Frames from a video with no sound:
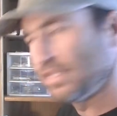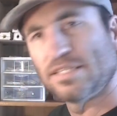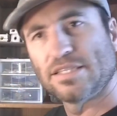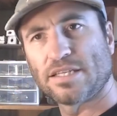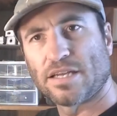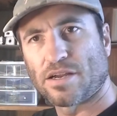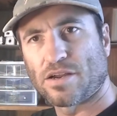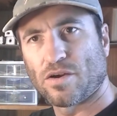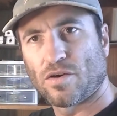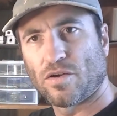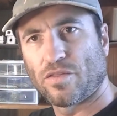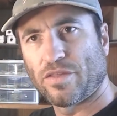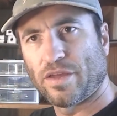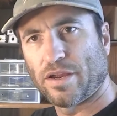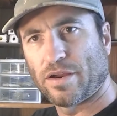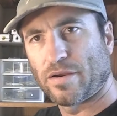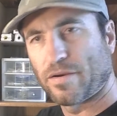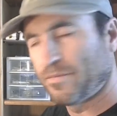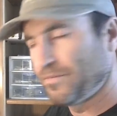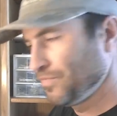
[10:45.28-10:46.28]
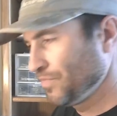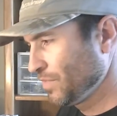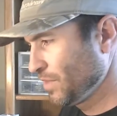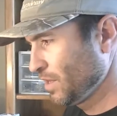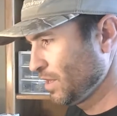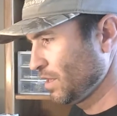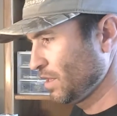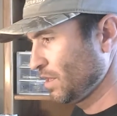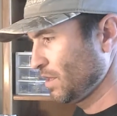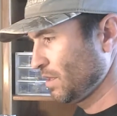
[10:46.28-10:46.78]
eyes stuck on there.
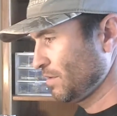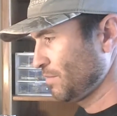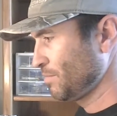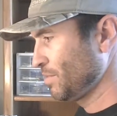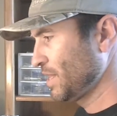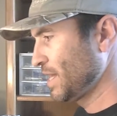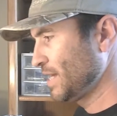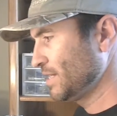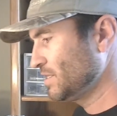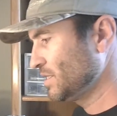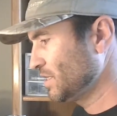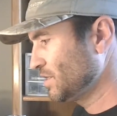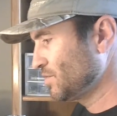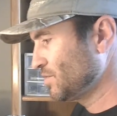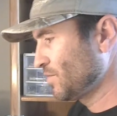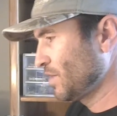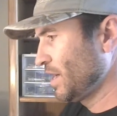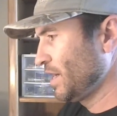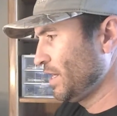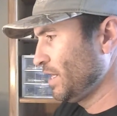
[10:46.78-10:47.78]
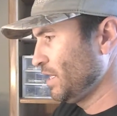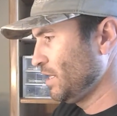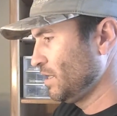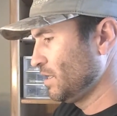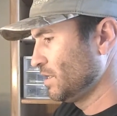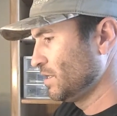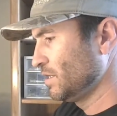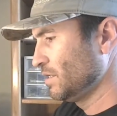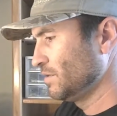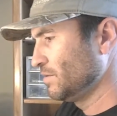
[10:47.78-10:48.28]
Plastic's ready.
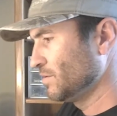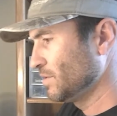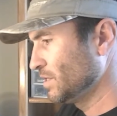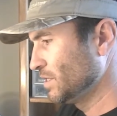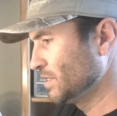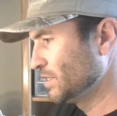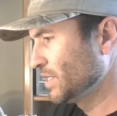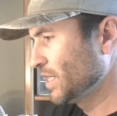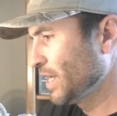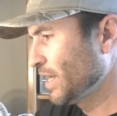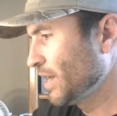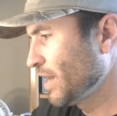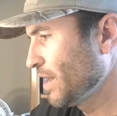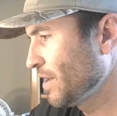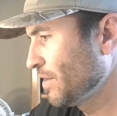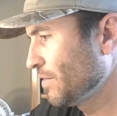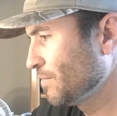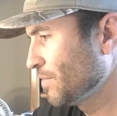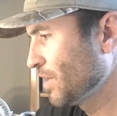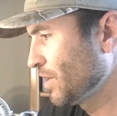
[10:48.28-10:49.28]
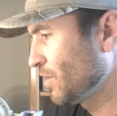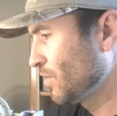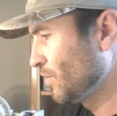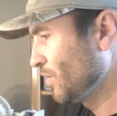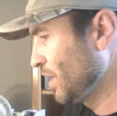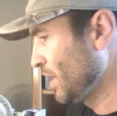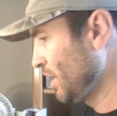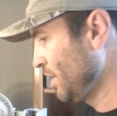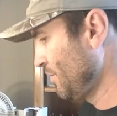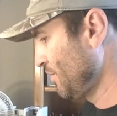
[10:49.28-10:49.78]
I'm take it out of the
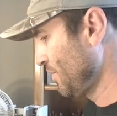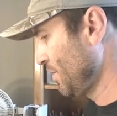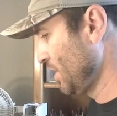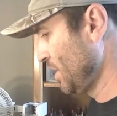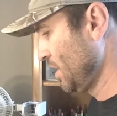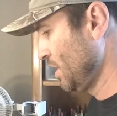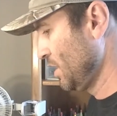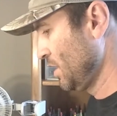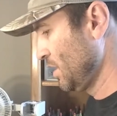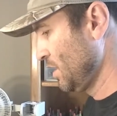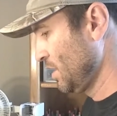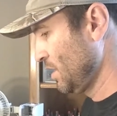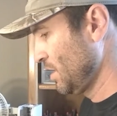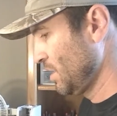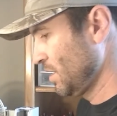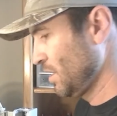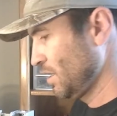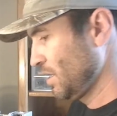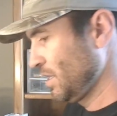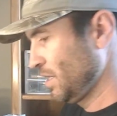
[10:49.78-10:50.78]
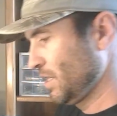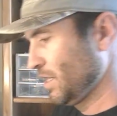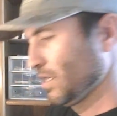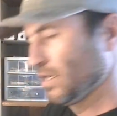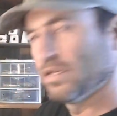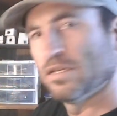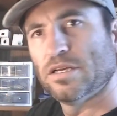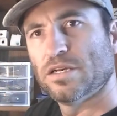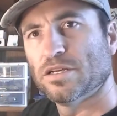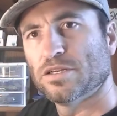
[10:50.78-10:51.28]
microwave.
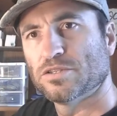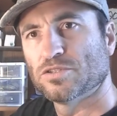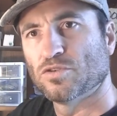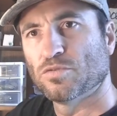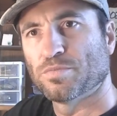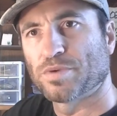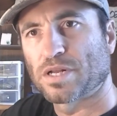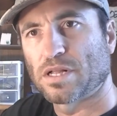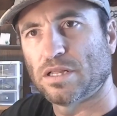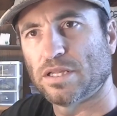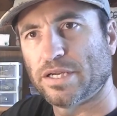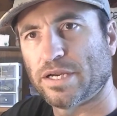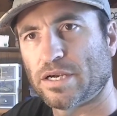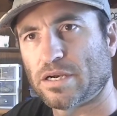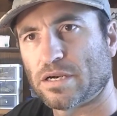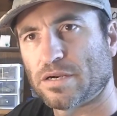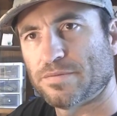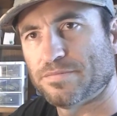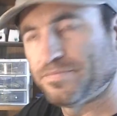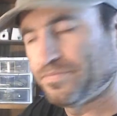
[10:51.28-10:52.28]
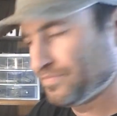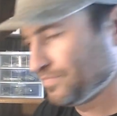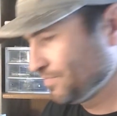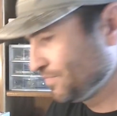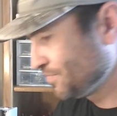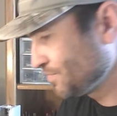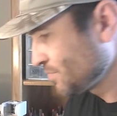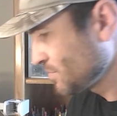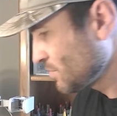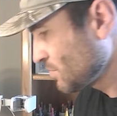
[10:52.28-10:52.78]
Super clear.
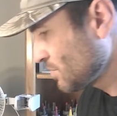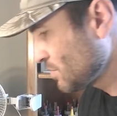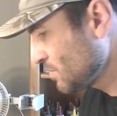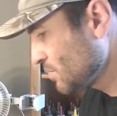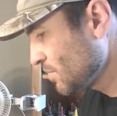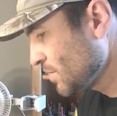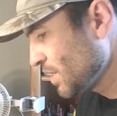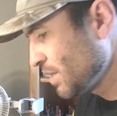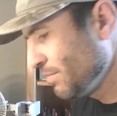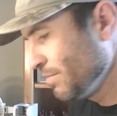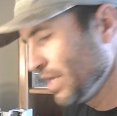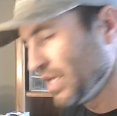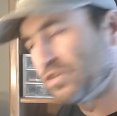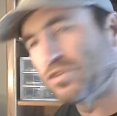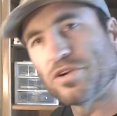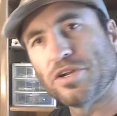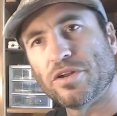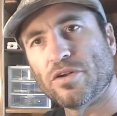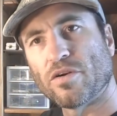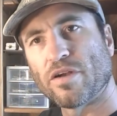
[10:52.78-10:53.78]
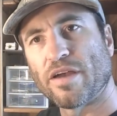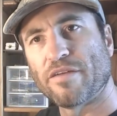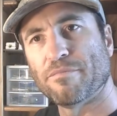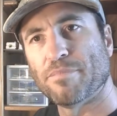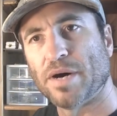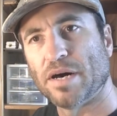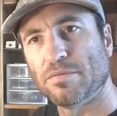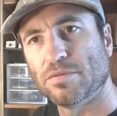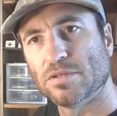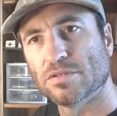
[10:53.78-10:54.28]
Make sure you don't
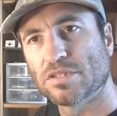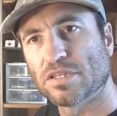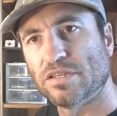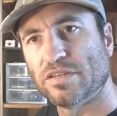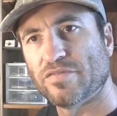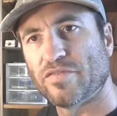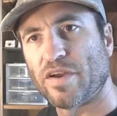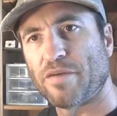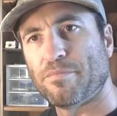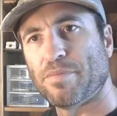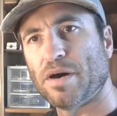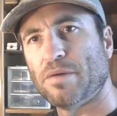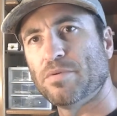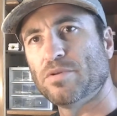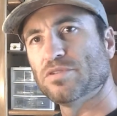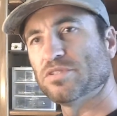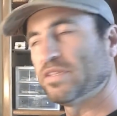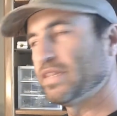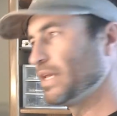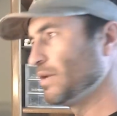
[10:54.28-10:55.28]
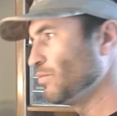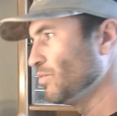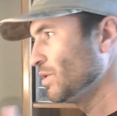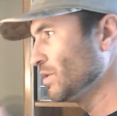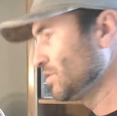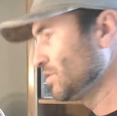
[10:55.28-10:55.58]
have bubbles, because if you have bubbles, they